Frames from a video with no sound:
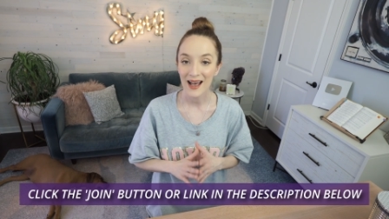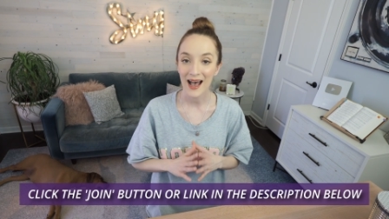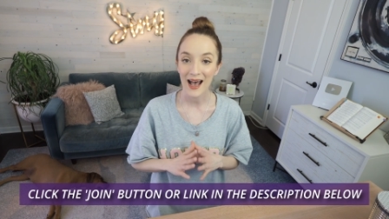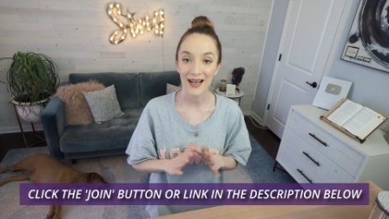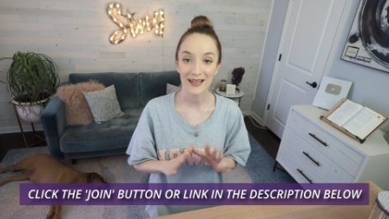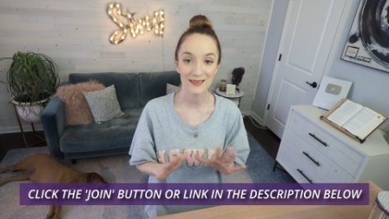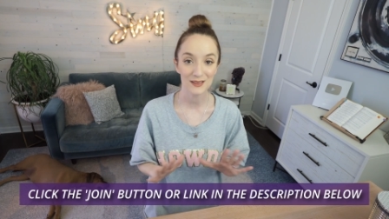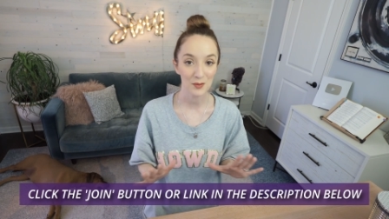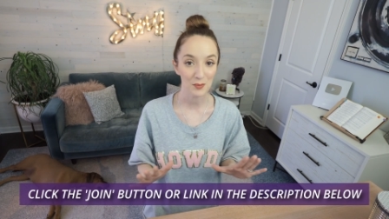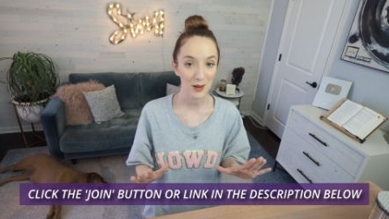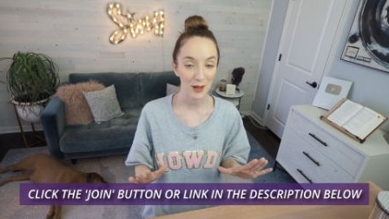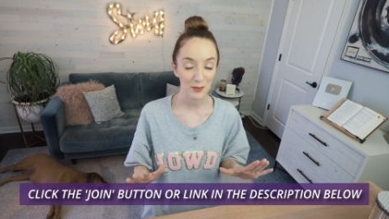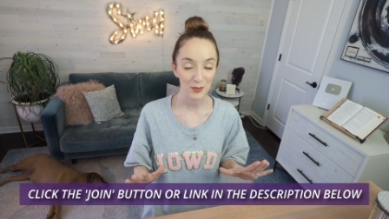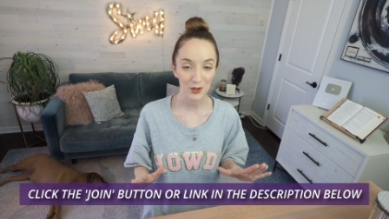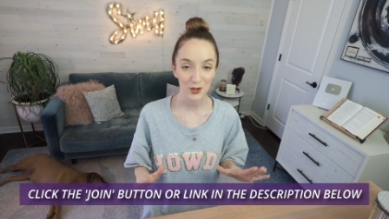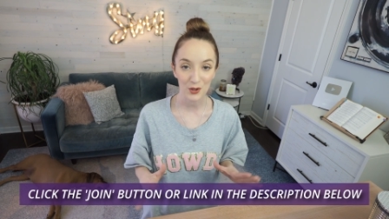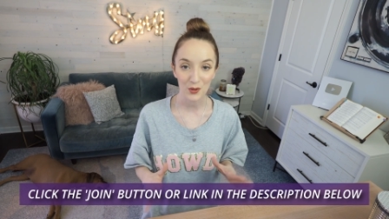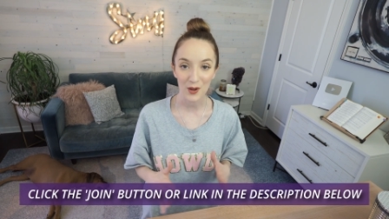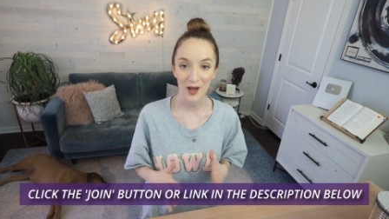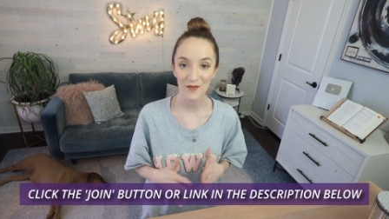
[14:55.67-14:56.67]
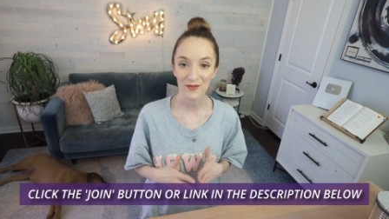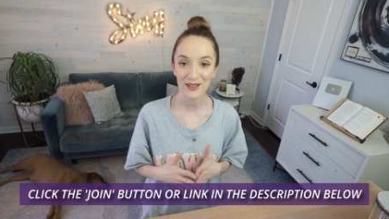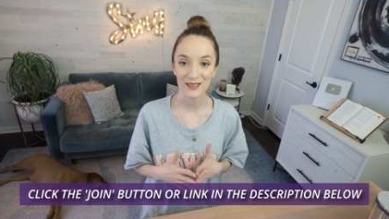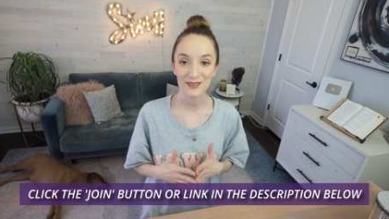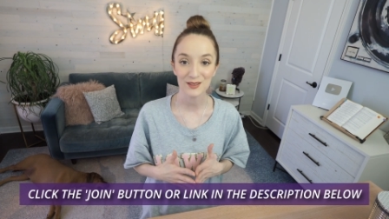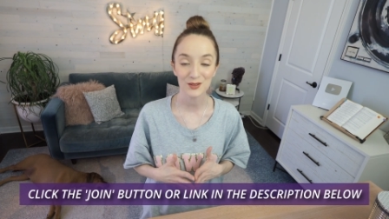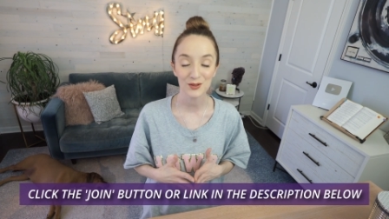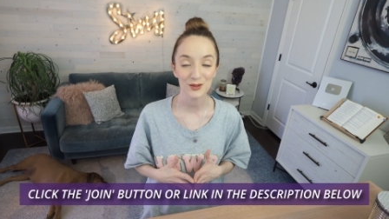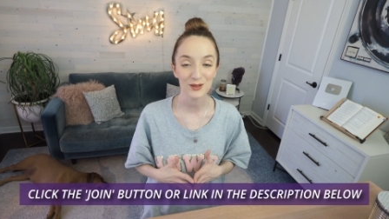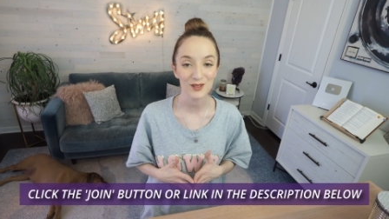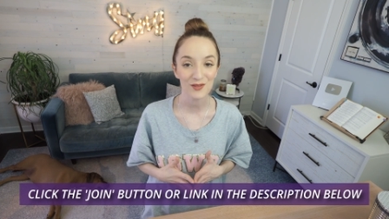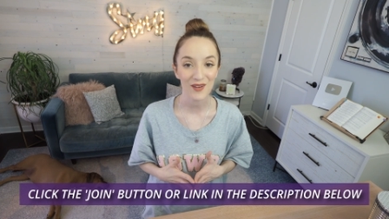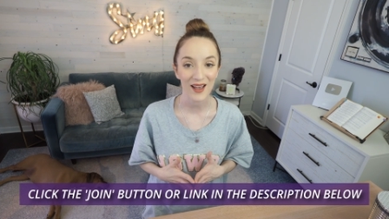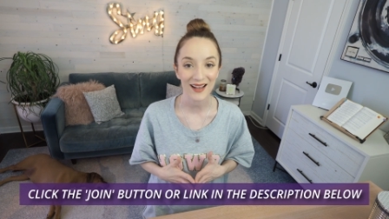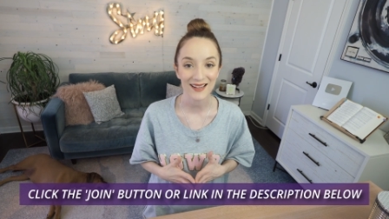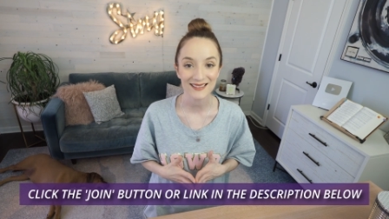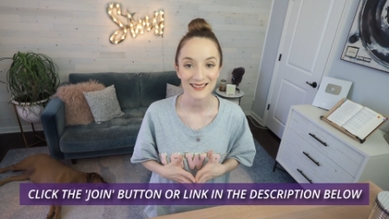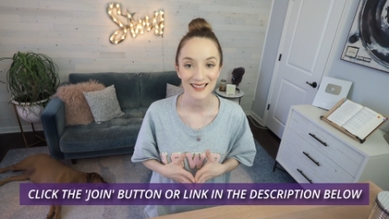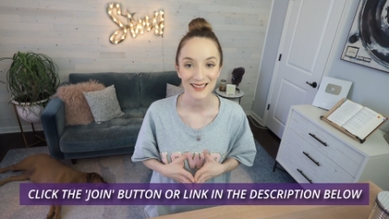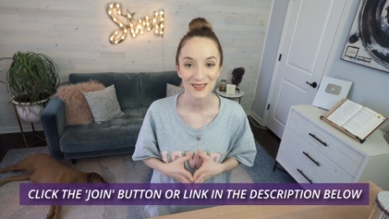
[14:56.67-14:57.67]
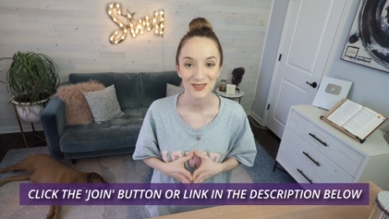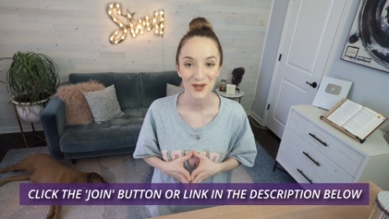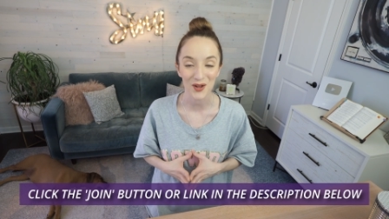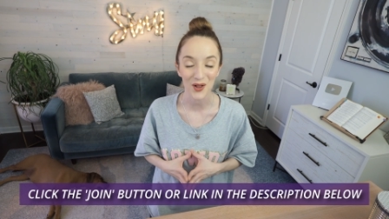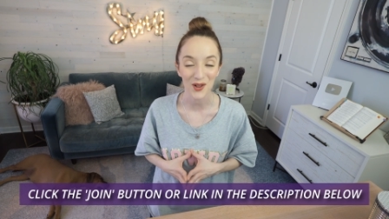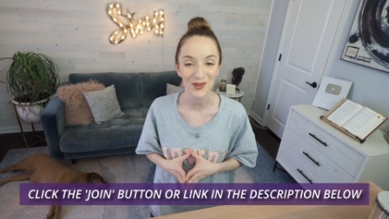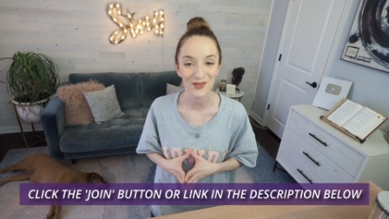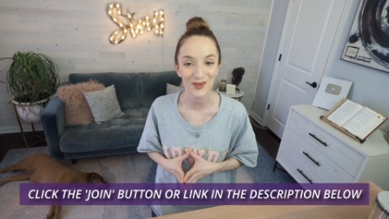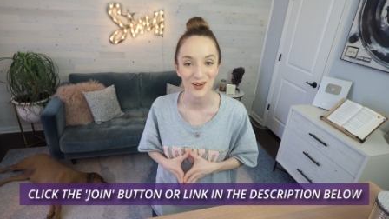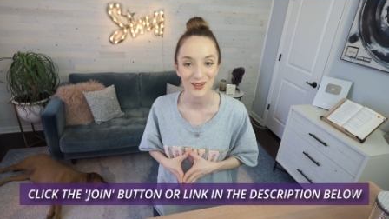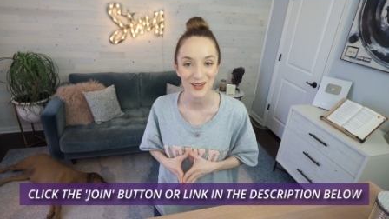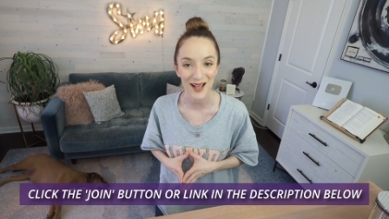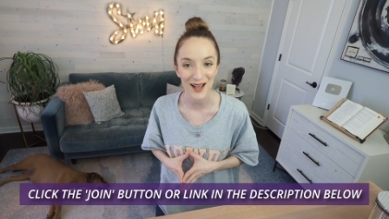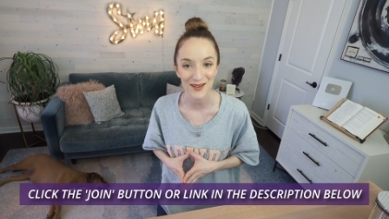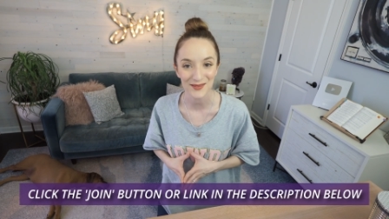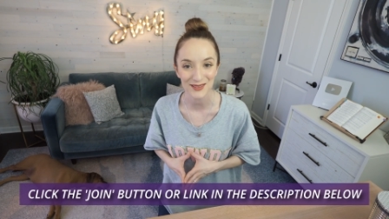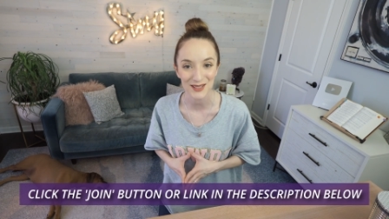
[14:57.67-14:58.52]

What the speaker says: As a member, you'll have exclusive access to all of our lives